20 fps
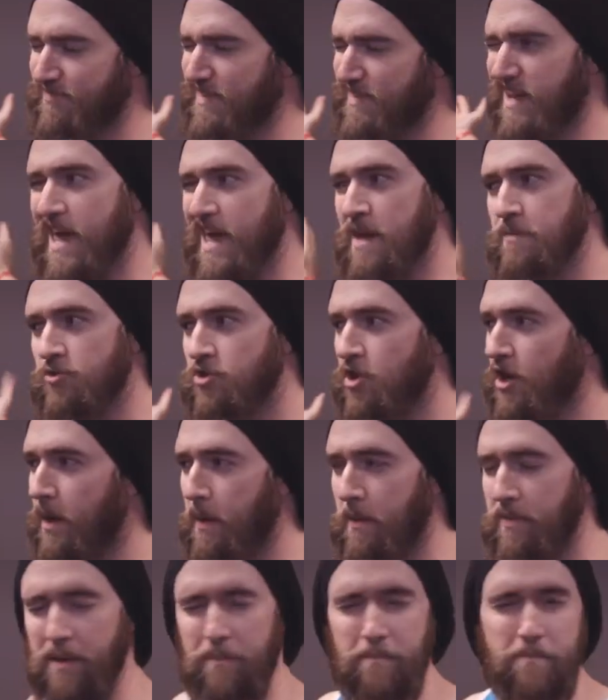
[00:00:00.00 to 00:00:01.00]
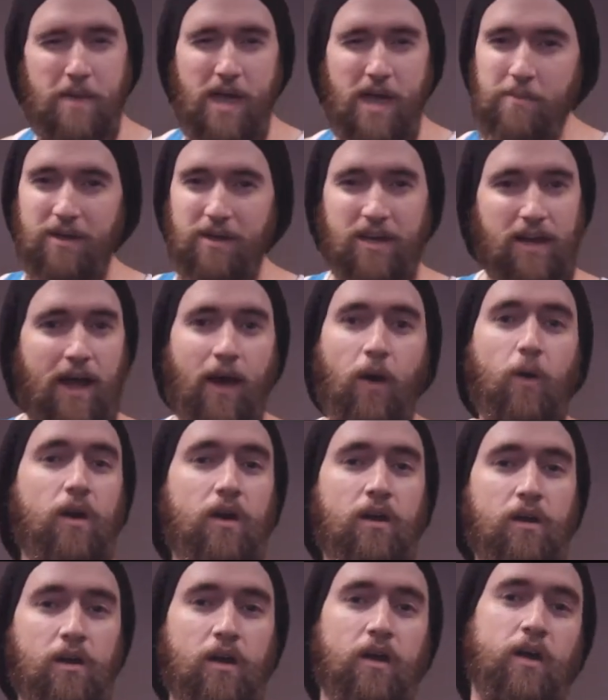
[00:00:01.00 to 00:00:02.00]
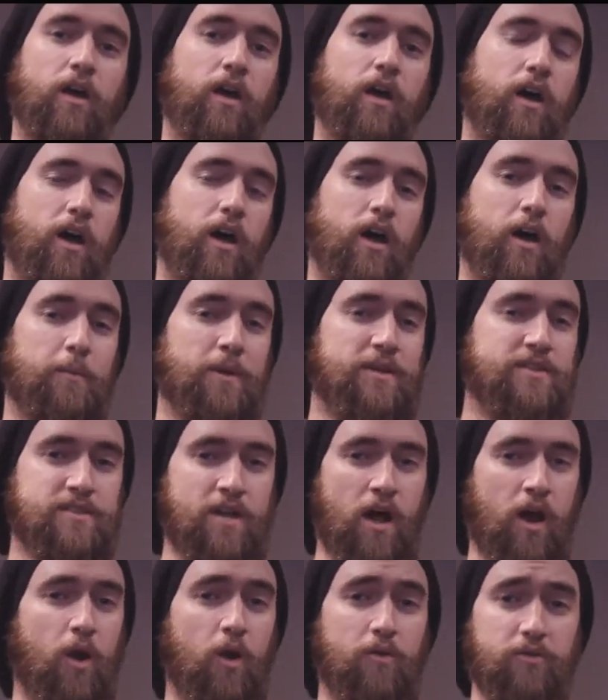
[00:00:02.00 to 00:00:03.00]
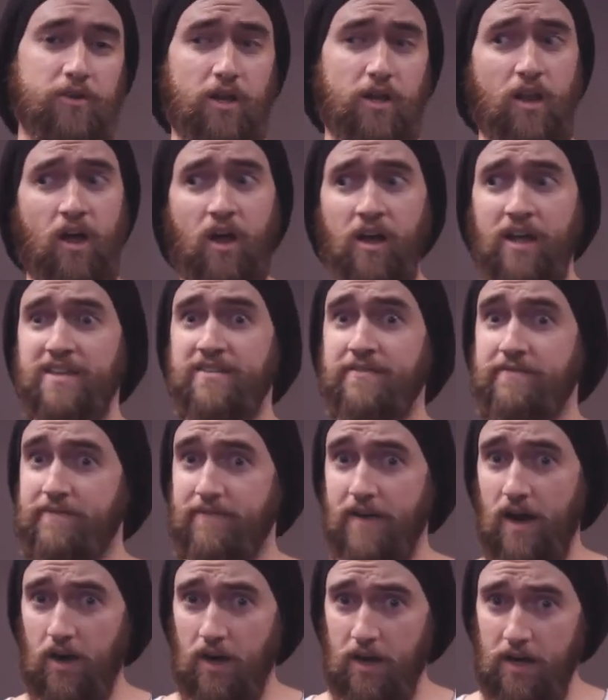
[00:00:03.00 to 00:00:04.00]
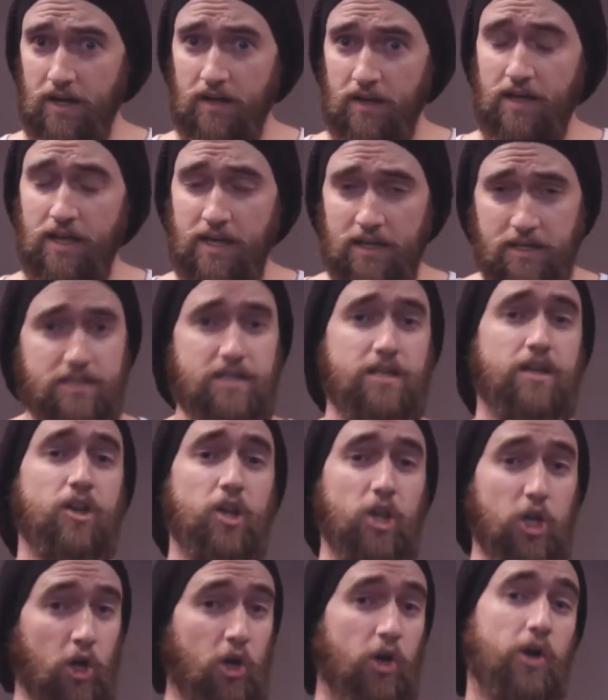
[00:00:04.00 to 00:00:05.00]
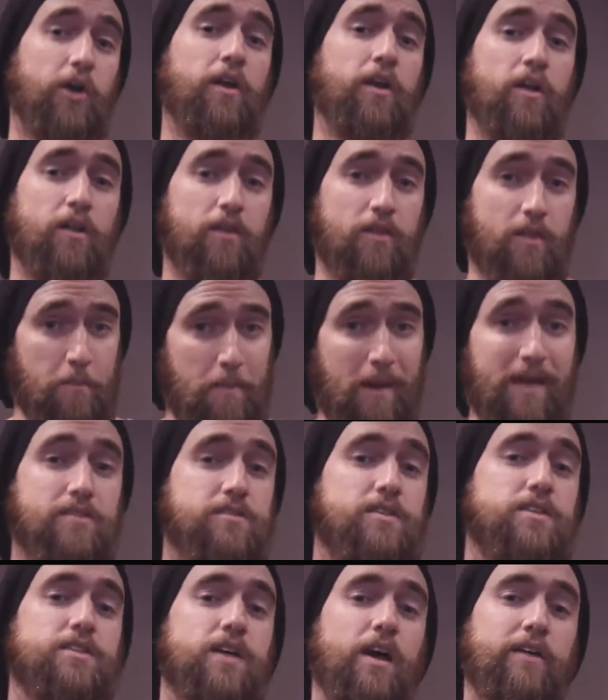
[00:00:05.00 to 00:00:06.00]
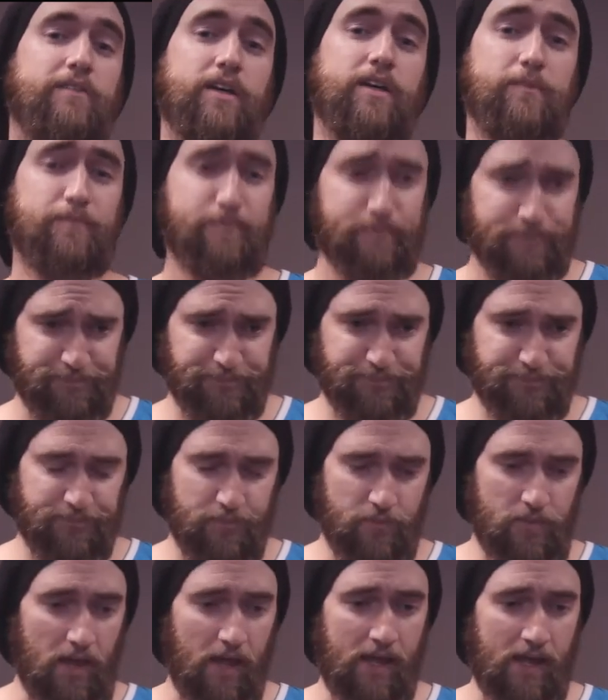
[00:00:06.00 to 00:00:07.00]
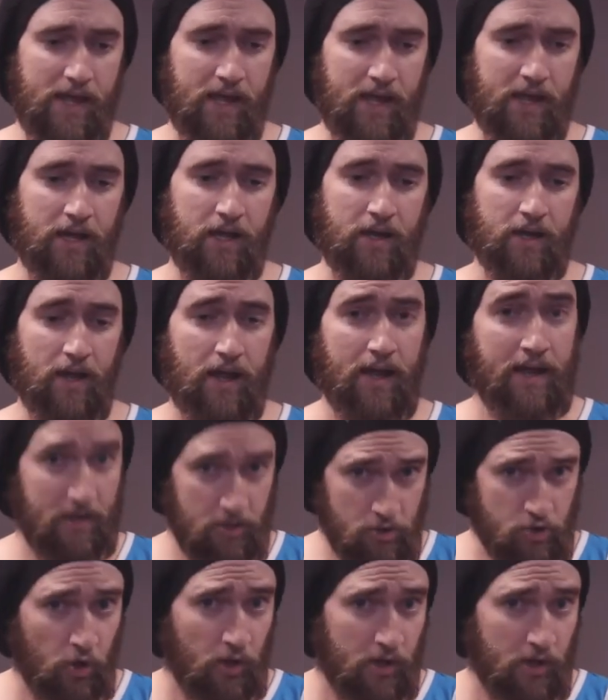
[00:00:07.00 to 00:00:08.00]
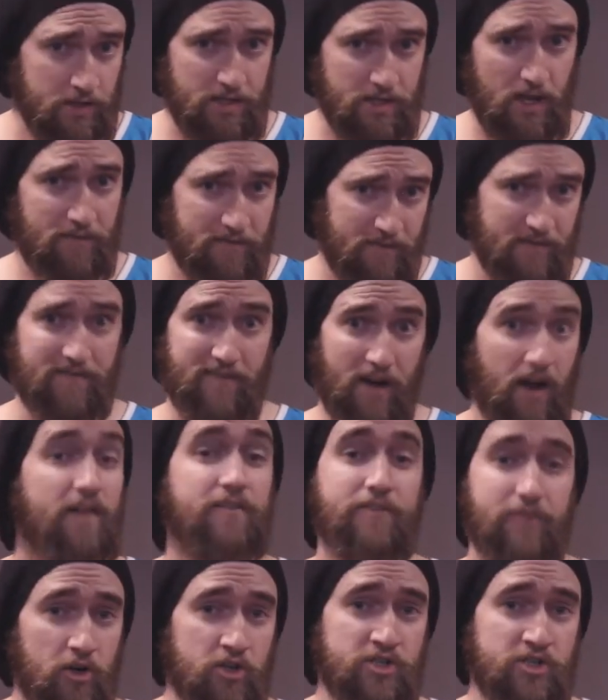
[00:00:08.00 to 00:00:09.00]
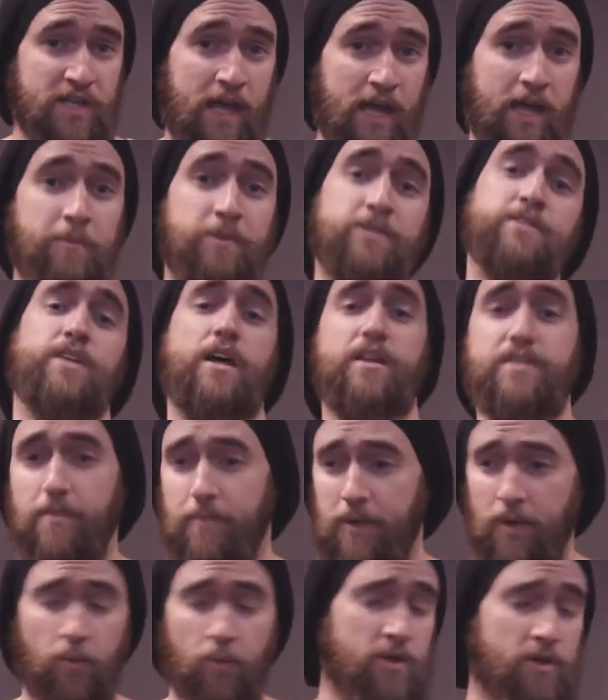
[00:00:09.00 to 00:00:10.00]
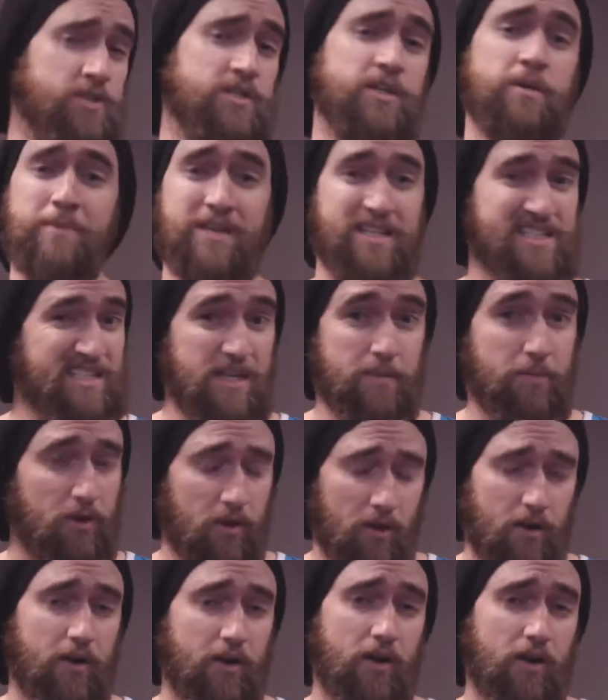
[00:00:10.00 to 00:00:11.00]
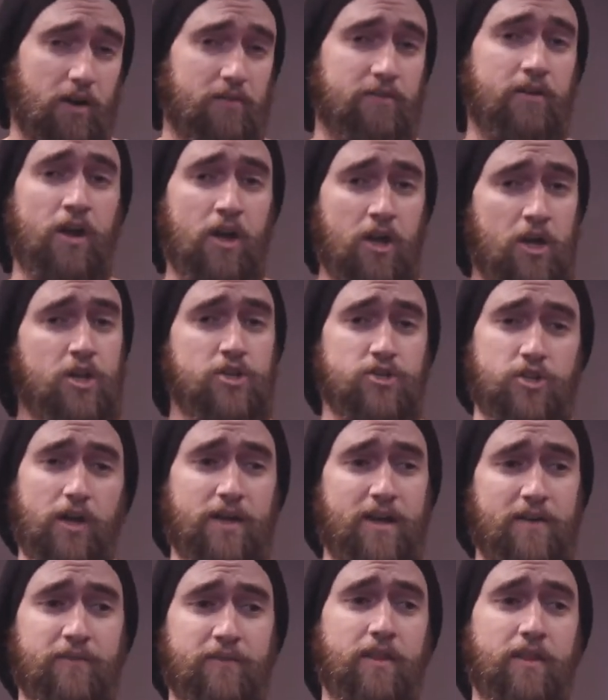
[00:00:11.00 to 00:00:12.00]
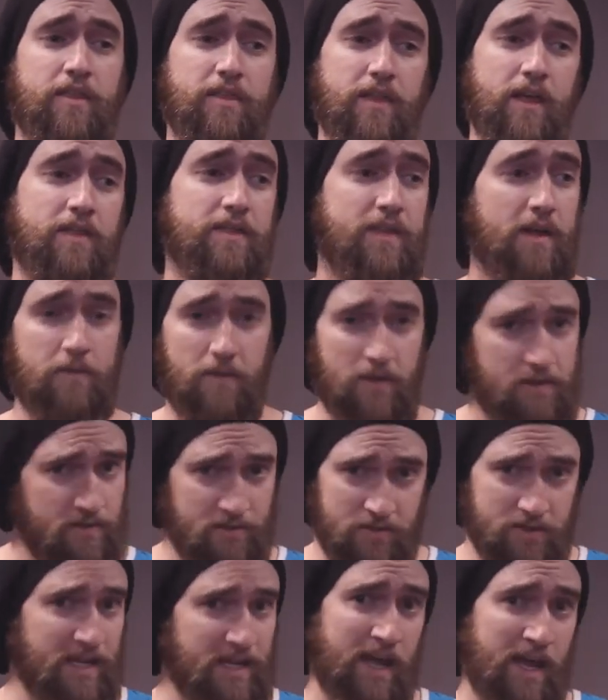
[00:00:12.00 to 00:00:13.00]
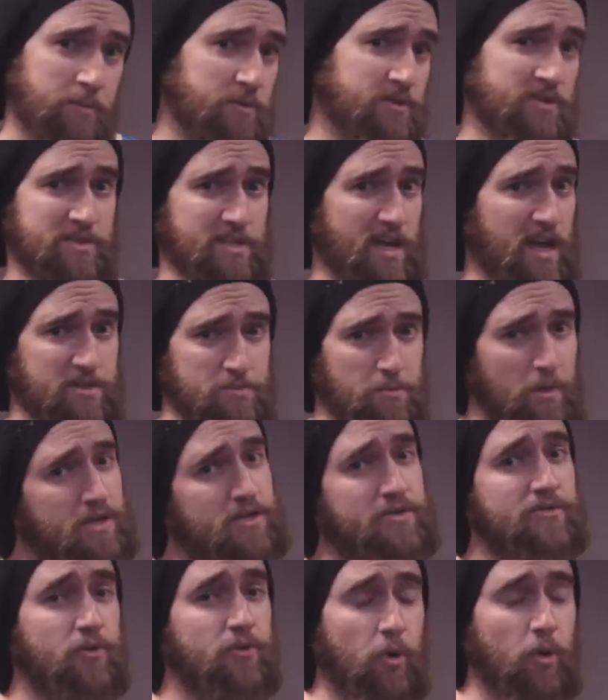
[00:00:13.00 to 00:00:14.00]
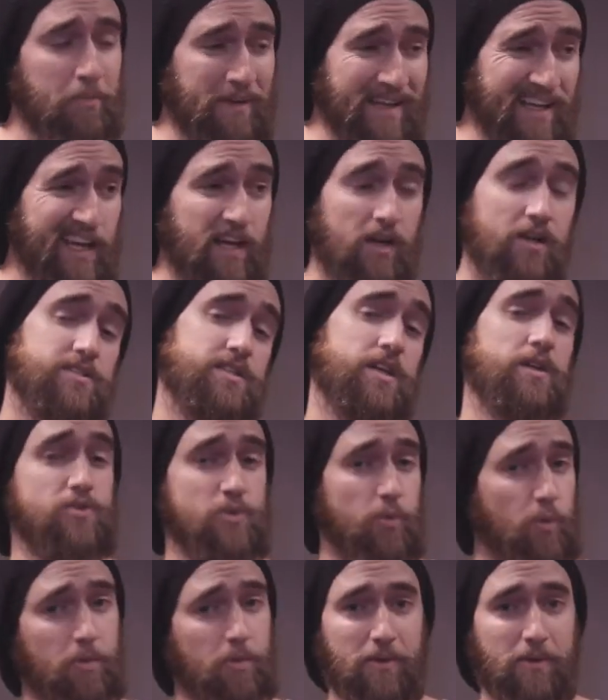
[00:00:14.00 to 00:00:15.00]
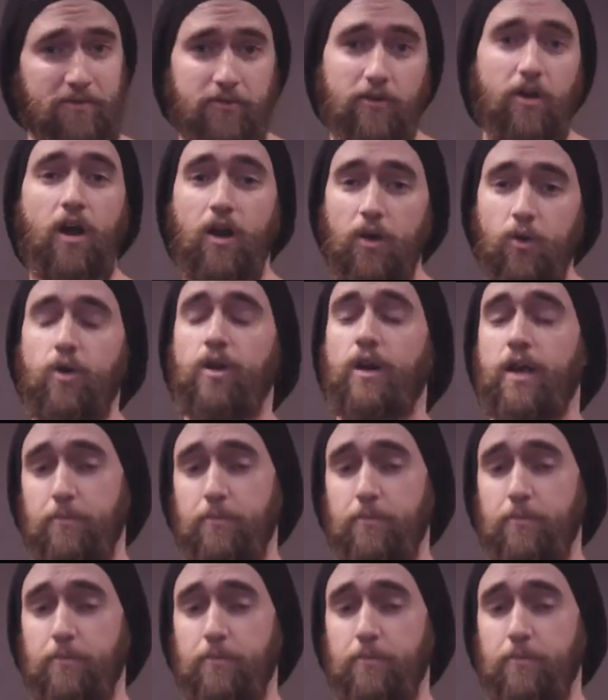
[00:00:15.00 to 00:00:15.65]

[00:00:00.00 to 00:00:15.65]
The game took, I think, maybe an hour. It's not overly long. It's very easy to learn the basics of it and enjoy yourself in the very first game. It's not something where there's going to be a steep learning curve. So I definitely think that this game is as much for beginners as it will be for hardcore